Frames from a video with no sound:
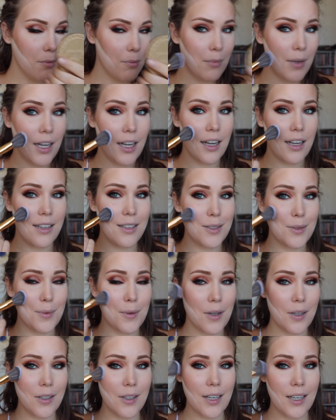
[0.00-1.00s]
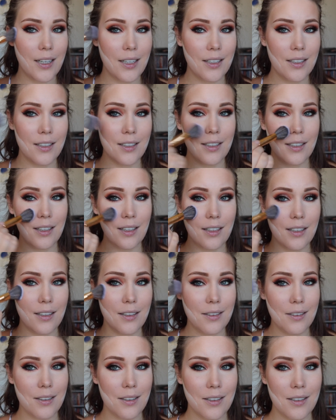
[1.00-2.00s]
My eye is watering.
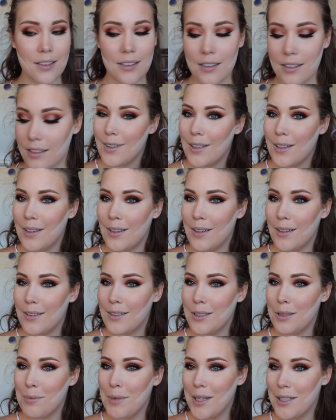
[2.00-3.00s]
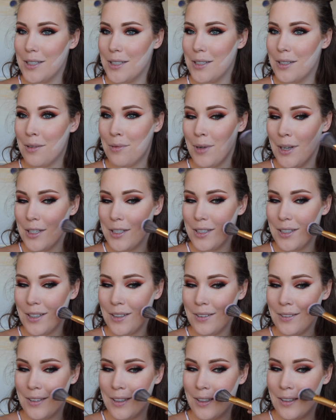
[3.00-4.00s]
Ugh. Oh, too much,
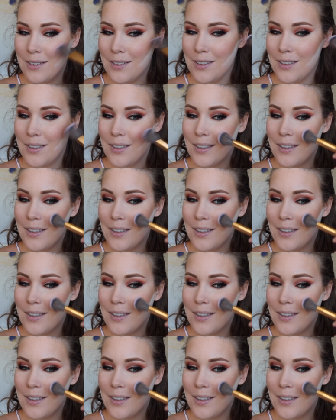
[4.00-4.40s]
oh no.